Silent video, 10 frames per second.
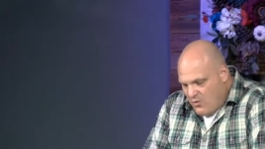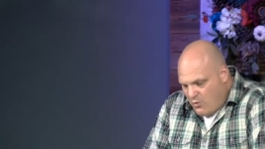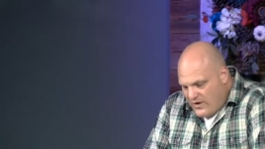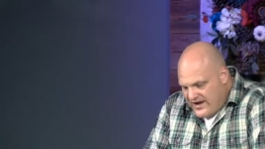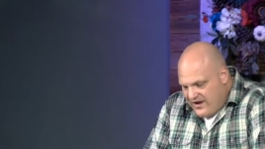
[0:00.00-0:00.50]

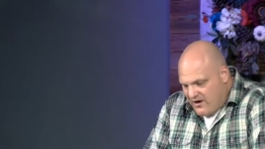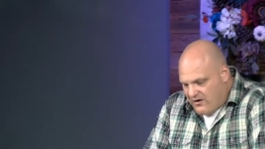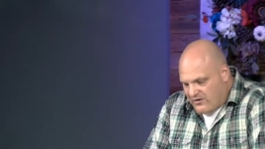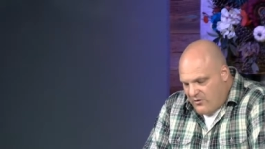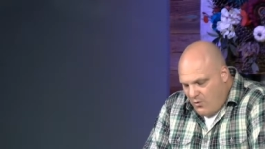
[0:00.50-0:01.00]
we are
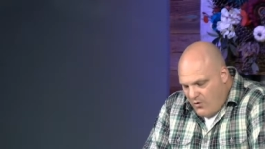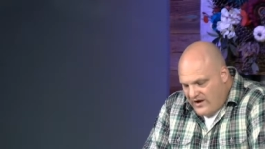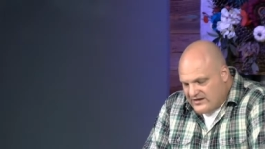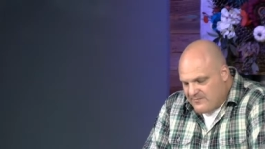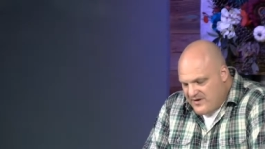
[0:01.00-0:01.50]
going
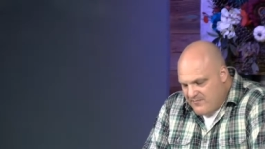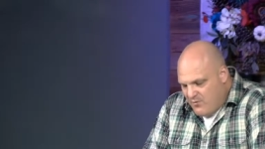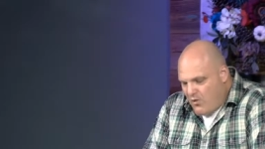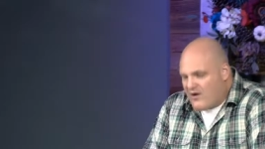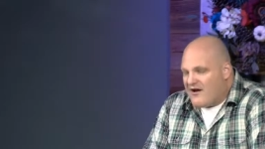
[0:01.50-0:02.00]
to be
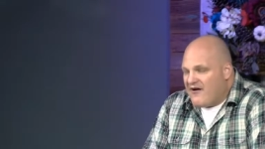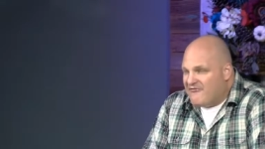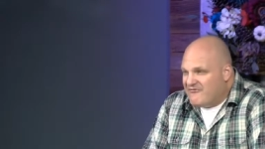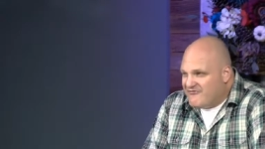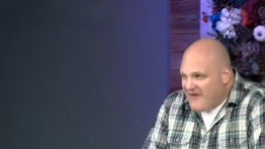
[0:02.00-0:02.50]
more
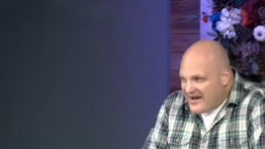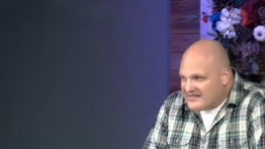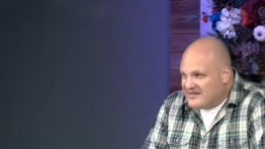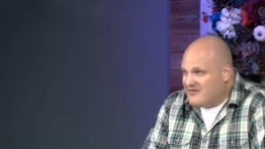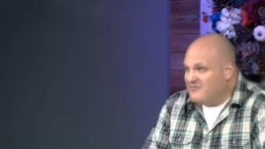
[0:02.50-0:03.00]

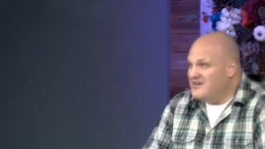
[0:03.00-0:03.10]
effective,